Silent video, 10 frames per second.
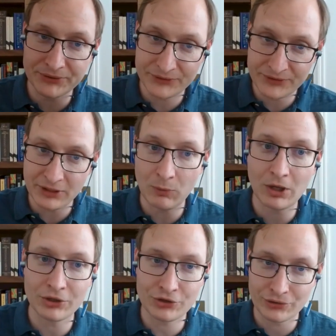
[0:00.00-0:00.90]
still
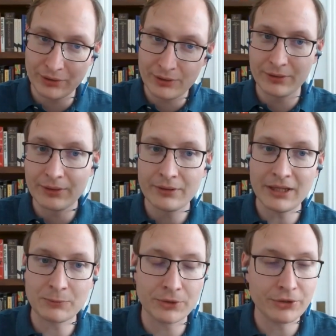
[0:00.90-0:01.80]
watch
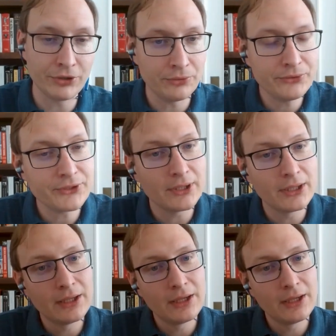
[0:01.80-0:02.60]
network news,